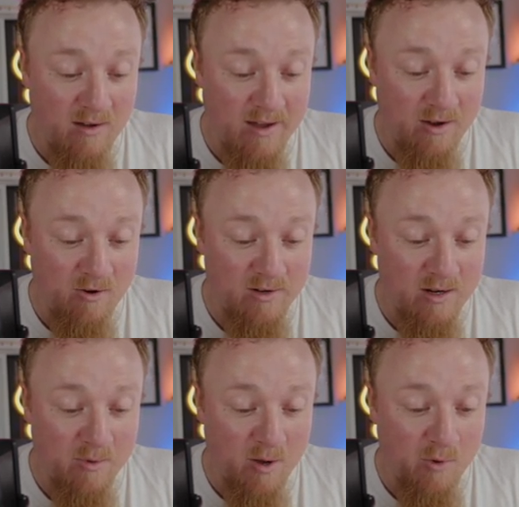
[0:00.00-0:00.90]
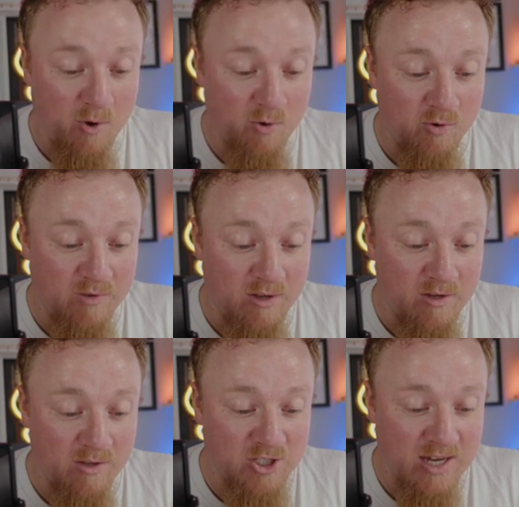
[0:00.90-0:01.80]
icon in the bottom corner where you
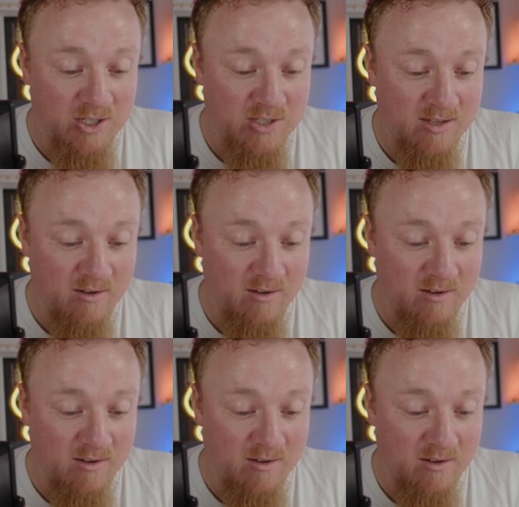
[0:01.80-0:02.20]
can change the